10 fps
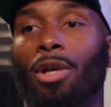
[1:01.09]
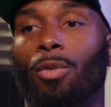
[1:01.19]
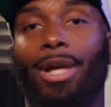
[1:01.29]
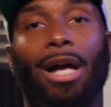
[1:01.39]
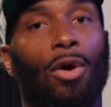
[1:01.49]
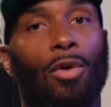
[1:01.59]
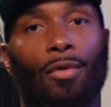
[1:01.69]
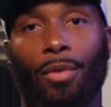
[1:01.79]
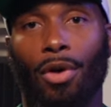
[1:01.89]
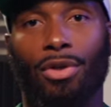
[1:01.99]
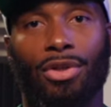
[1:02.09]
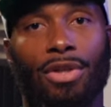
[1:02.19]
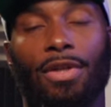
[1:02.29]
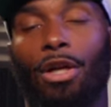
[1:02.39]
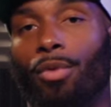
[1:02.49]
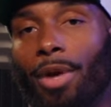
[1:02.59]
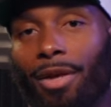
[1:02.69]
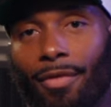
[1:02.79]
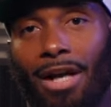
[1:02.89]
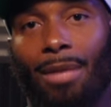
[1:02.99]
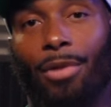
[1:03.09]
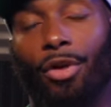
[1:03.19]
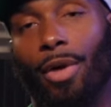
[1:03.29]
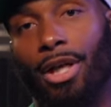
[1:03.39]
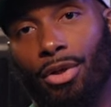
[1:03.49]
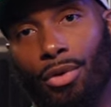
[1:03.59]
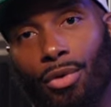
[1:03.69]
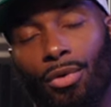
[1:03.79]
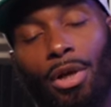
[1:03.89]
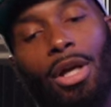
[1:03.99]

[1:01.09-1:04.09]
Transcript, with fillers: We got overall just a great vibe and a great dude.